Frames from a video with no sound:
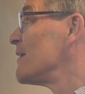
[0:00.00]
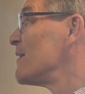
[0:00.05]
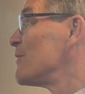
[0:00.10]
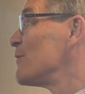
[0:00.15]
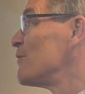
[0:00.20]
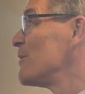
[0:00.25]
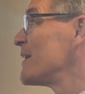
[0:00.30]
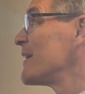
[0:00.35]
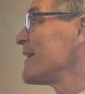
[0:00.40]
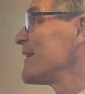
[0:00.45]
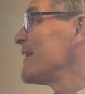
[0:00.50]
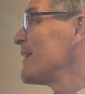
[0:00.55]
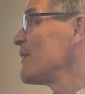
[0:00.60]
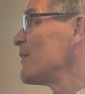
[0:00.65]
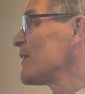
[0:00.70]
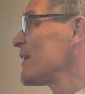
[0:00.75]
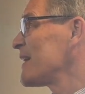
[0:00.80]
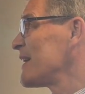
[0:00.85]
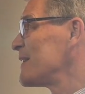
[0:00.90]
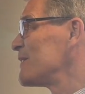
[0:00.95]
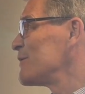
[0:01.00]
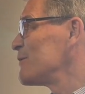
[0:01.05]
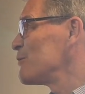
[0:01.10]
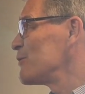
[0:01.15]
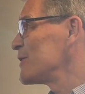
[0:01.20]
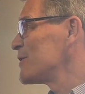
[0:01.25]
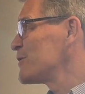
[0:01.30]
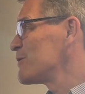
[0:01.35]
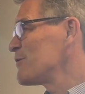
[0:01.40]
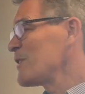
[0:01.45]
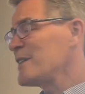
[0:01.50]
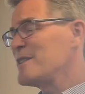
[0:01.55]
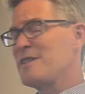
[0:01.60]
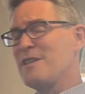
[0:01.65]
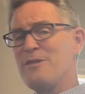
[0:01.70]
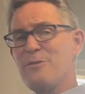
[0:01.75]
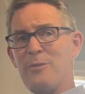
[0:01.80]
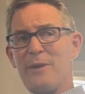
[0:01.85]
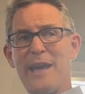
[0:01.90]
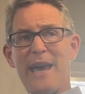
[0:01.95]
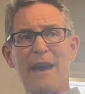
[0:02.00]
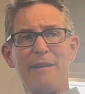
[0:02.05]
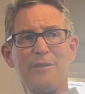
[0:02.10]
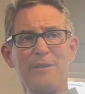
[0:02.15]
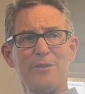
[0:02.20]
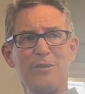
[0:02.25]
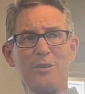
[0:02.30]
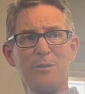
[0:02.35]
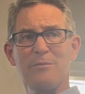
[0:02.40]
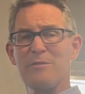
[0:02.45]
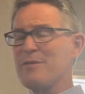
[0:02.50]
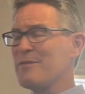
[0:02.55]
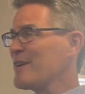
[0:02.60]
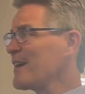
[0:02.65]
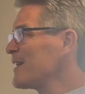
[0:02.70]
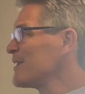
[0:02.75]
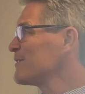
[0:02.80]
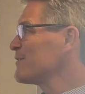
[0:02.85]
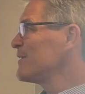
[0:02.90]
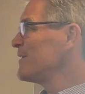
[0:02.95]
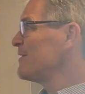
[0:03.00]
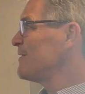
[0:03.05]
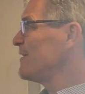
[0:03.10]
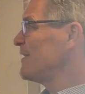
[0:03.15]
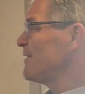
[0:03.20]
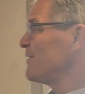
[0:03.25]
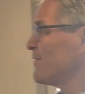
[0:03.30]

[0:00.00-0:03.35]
Really, the only restrictions we have in terms of countries, these